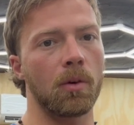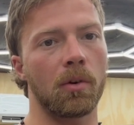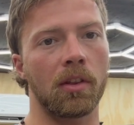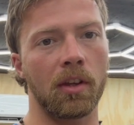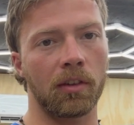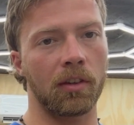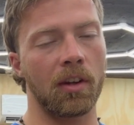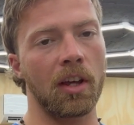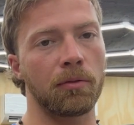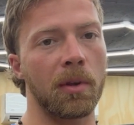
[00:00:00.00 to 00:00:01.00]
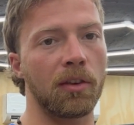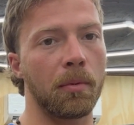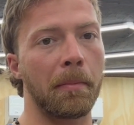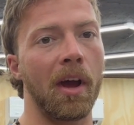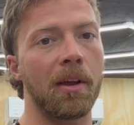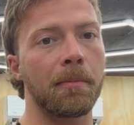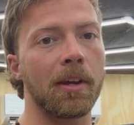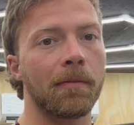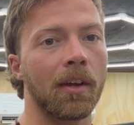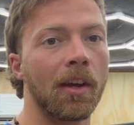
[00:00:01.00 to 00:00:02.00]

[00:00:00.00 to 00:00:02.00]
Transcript: with this nice mini split behind me.